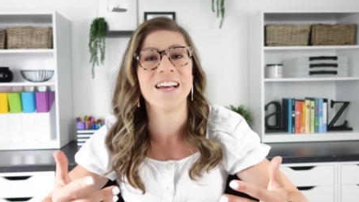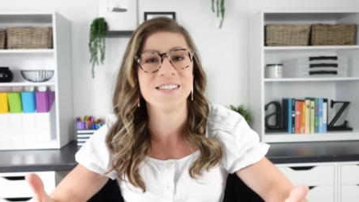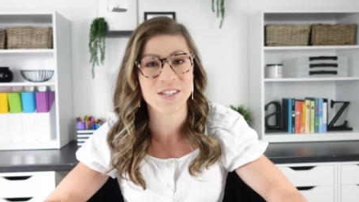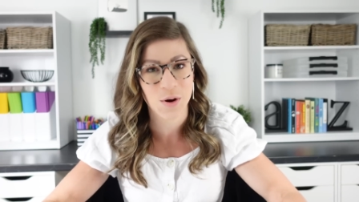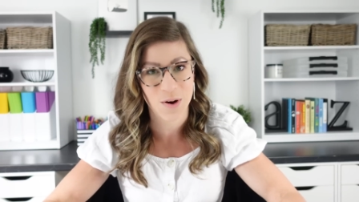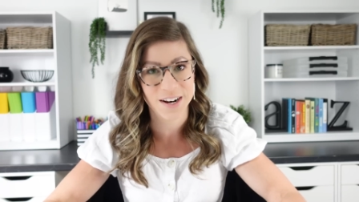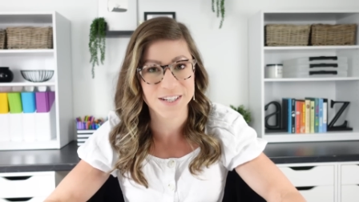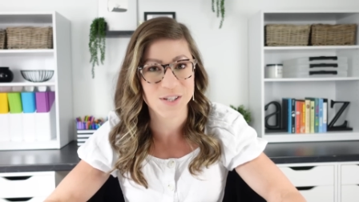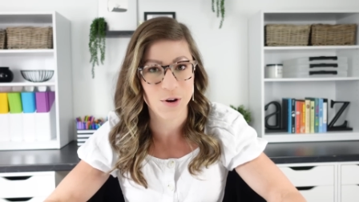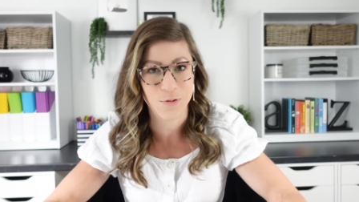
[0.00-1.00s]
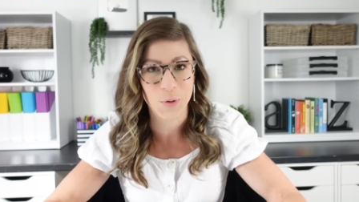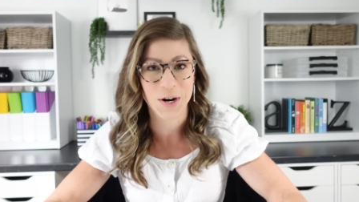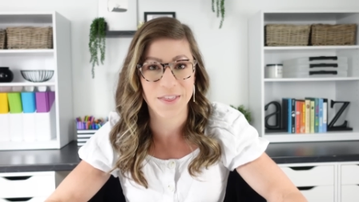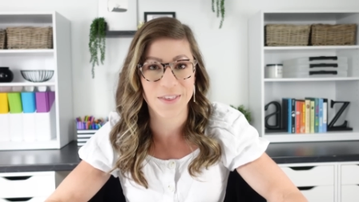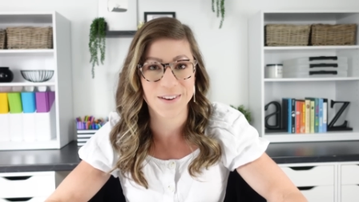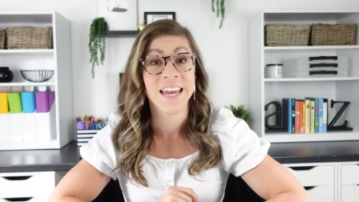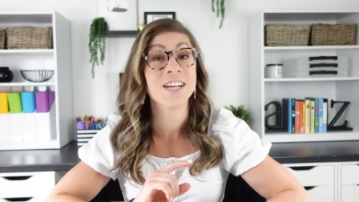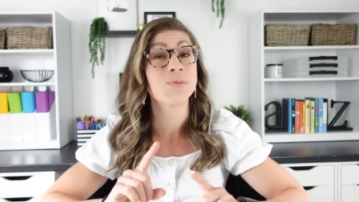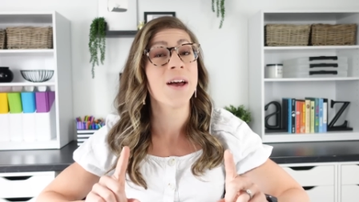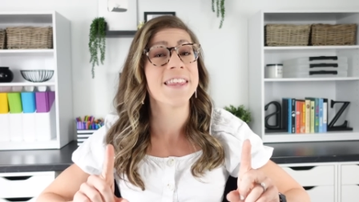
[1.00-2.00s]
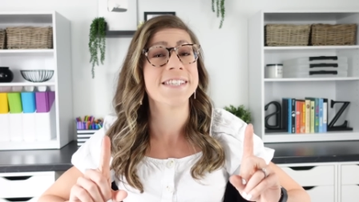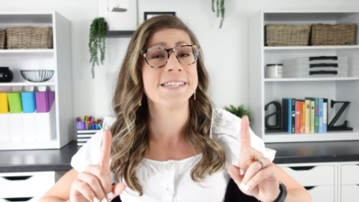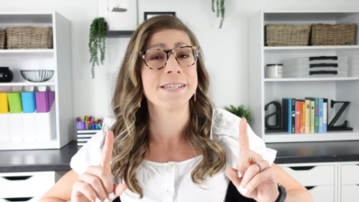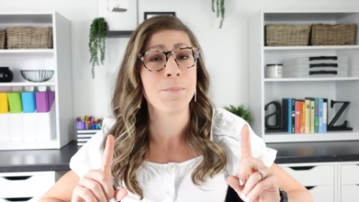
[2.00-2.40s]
and so on and so forth. Here's why this is